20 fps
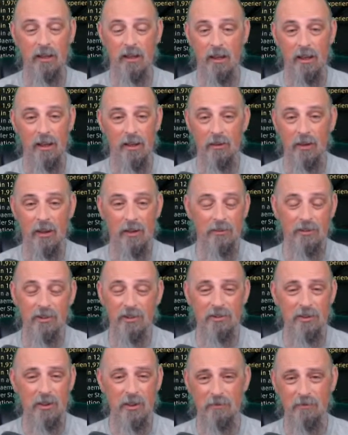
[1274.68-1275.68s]
and
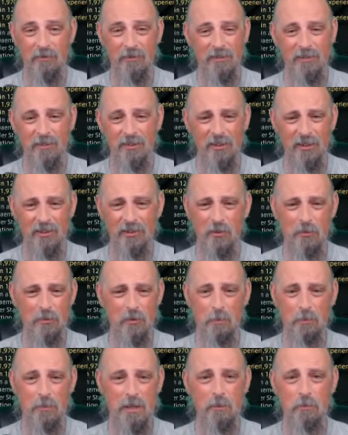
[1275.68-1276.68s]
just from the
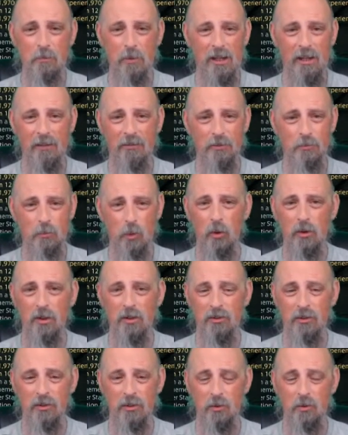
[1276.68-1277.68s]
people I've spoken
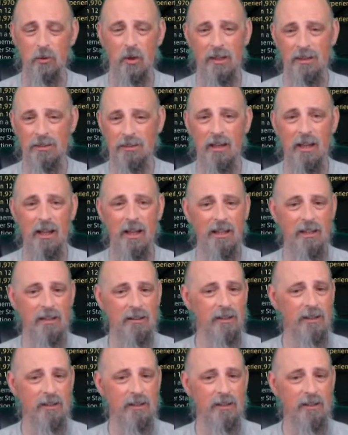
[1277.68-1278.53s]
to online,